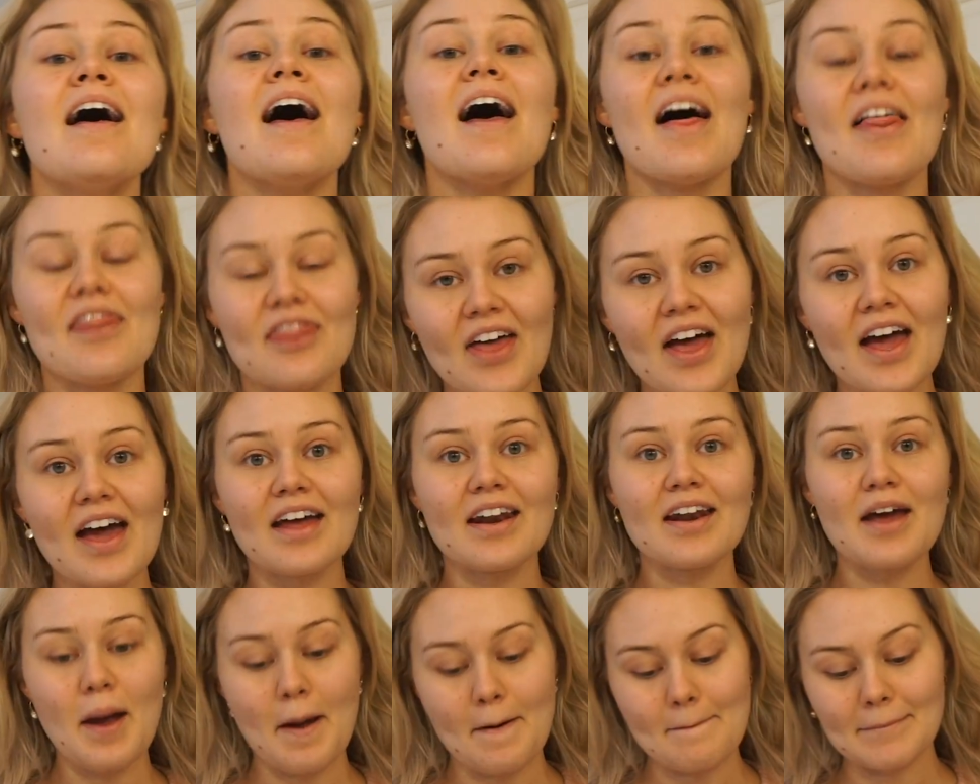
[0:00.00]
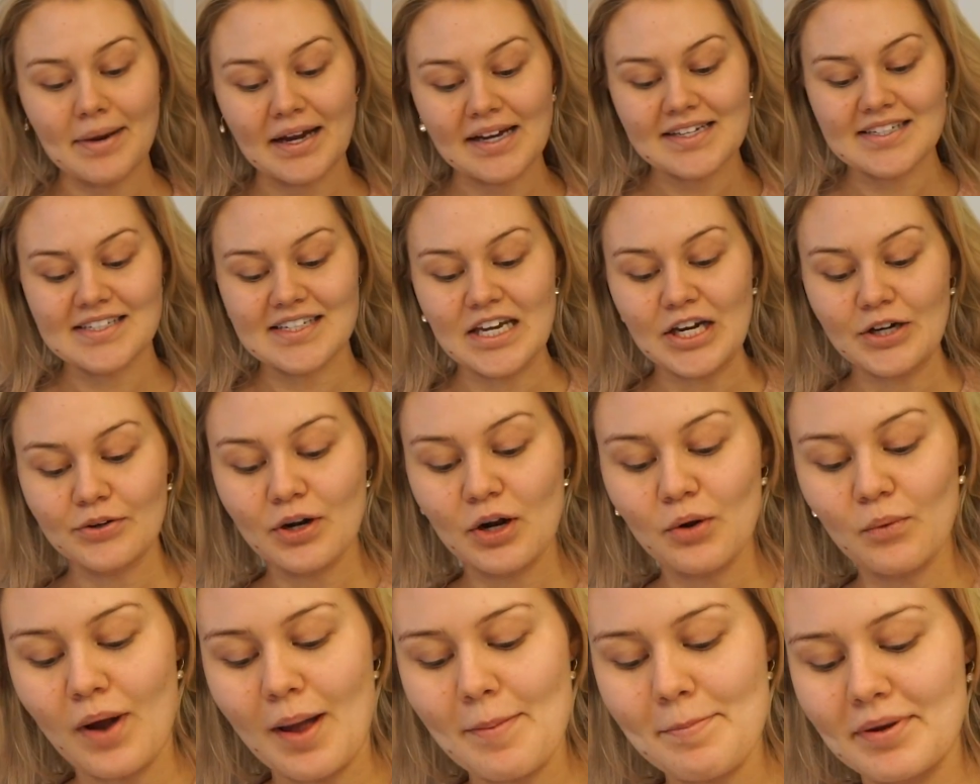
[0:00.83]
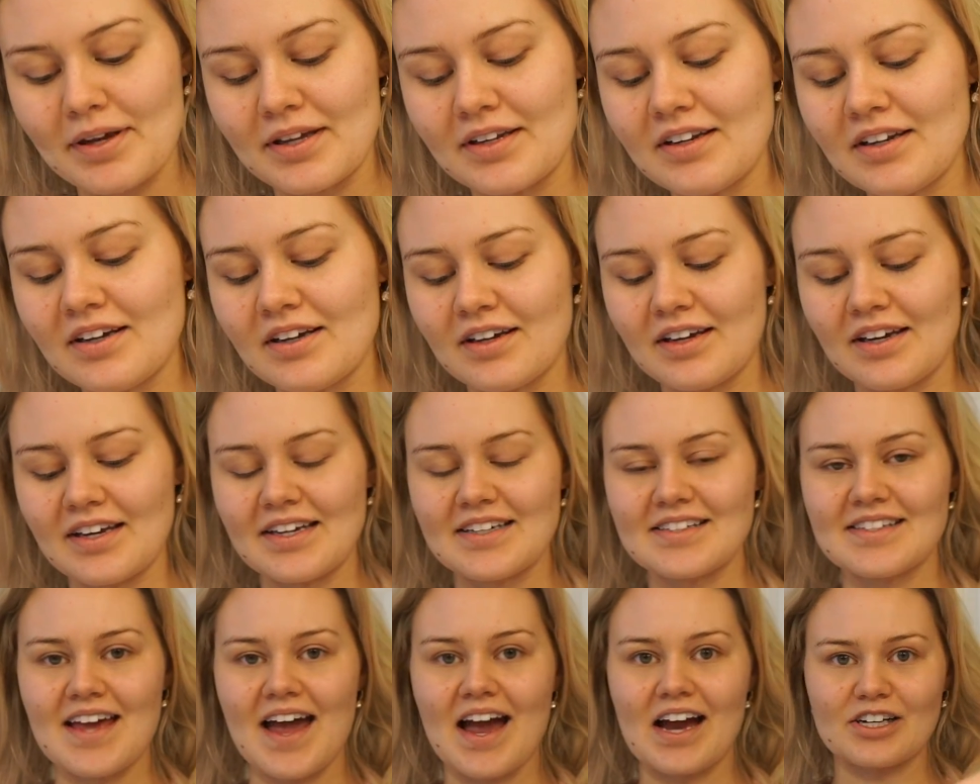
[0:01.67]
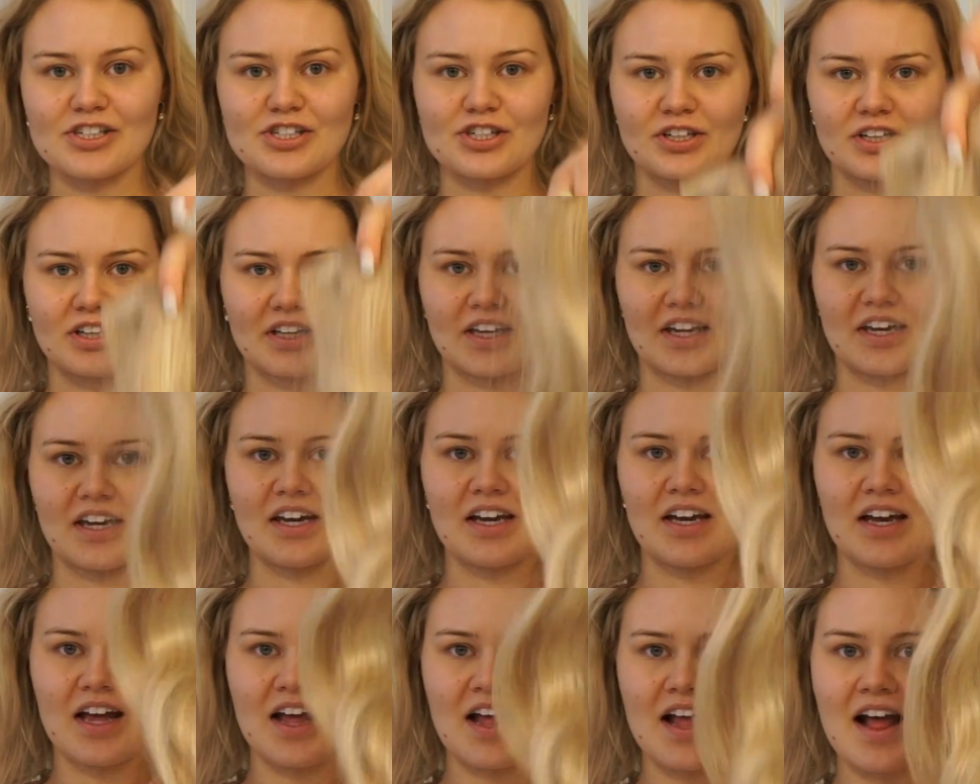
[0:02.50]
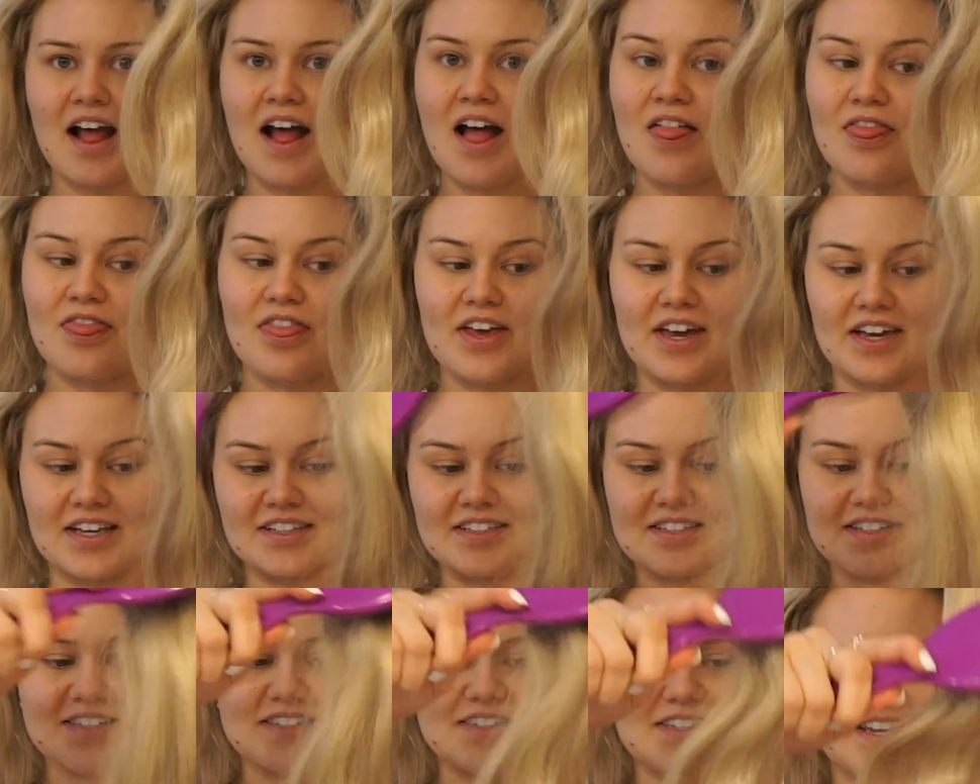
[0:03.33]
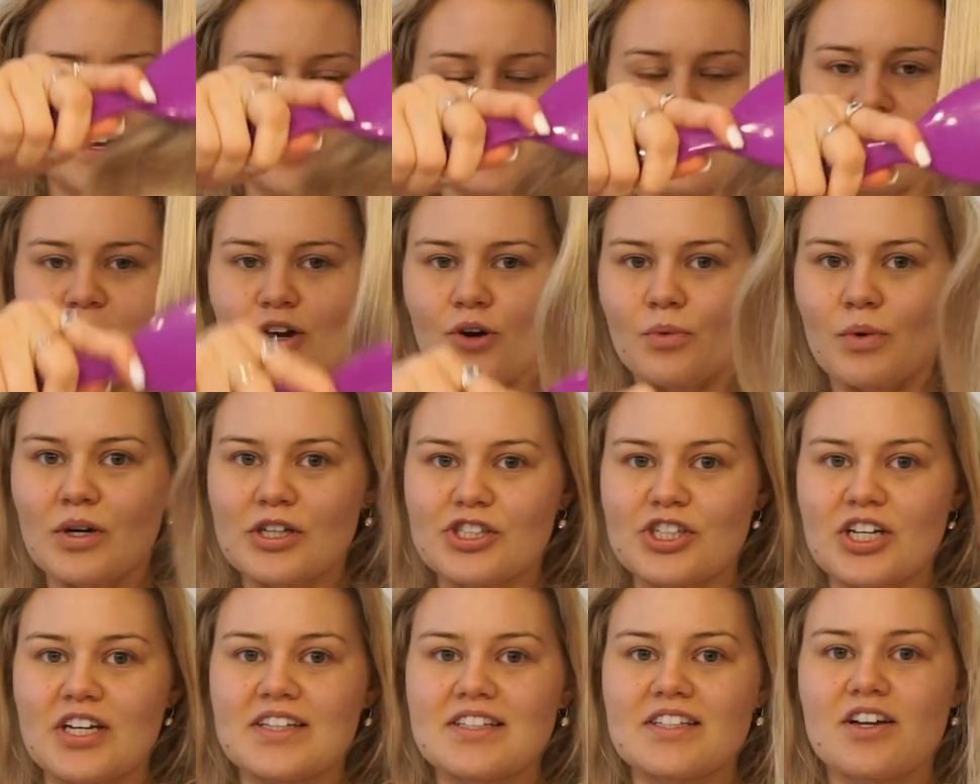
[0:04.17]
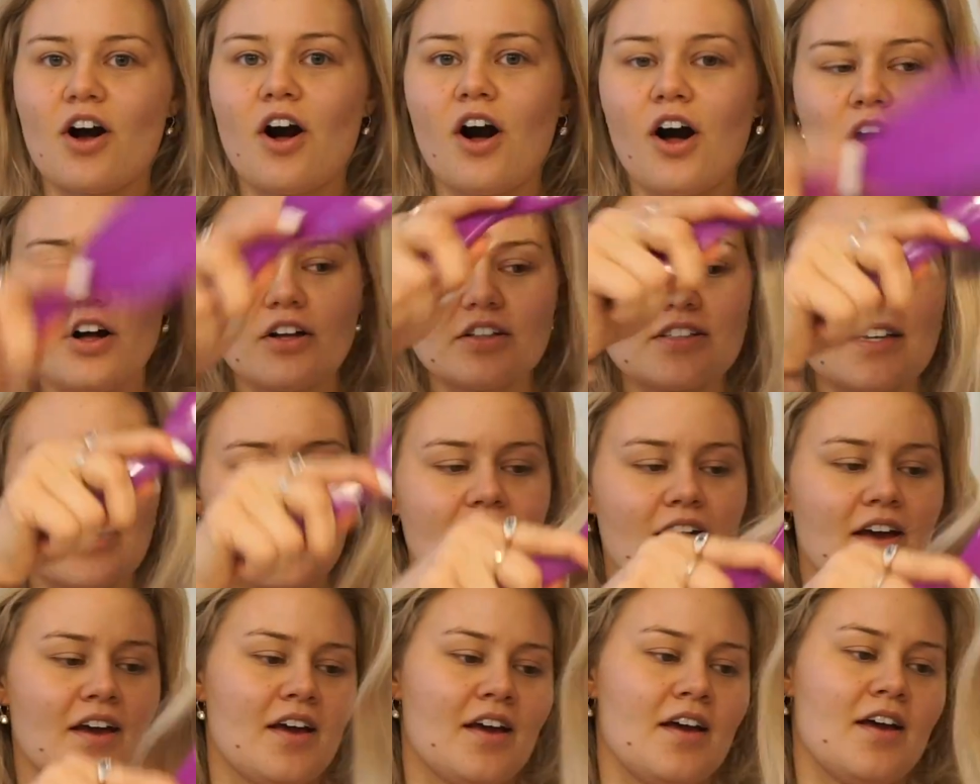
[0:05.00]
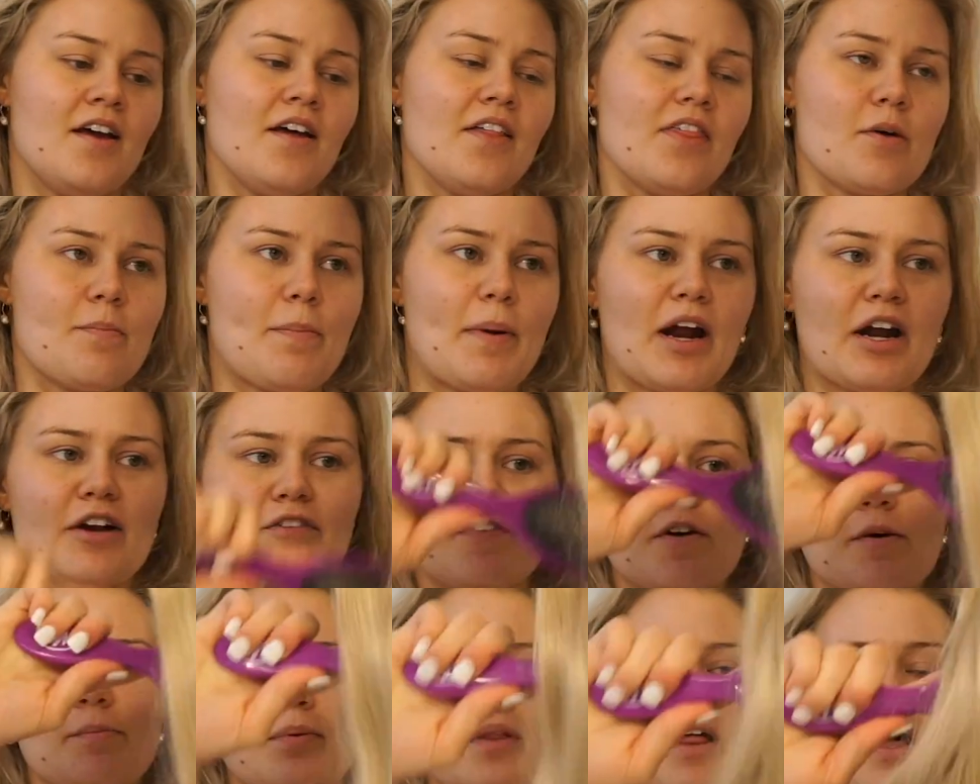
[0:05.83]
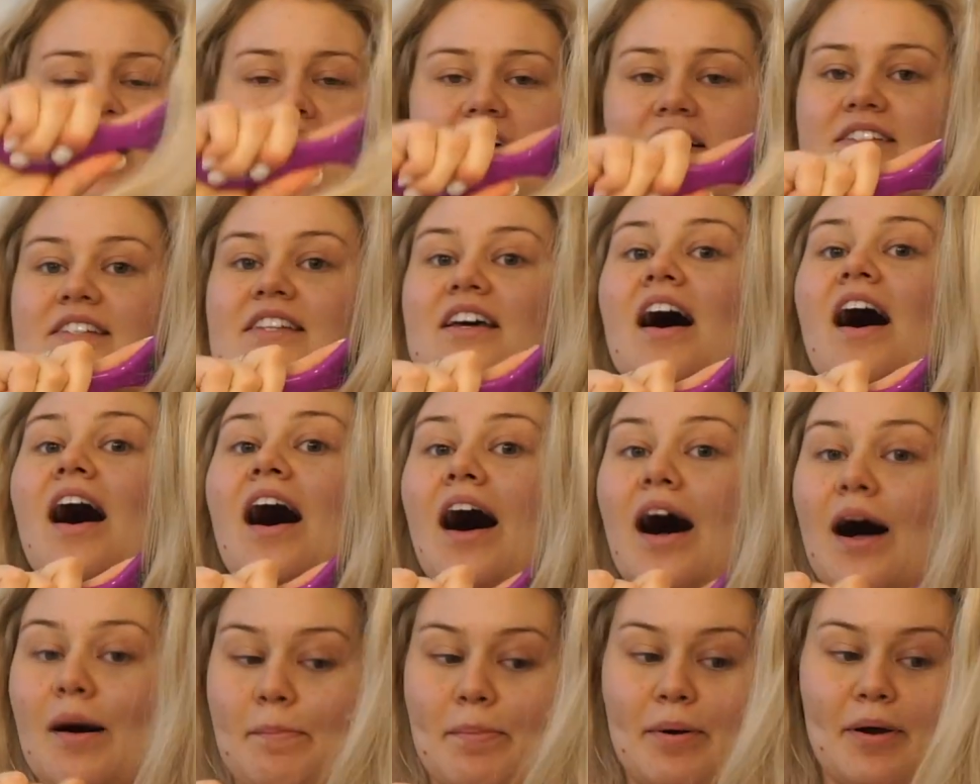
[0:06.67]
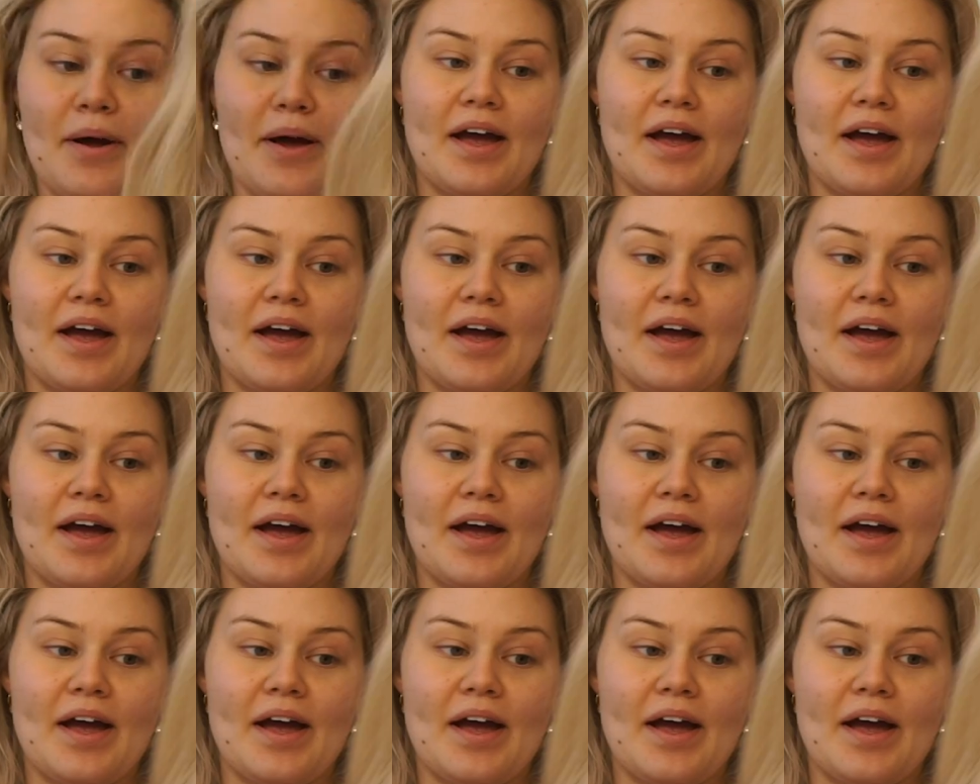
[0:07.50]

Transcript: And then my secret weapon is actually this, which it's called the Barefoot Blonde Up.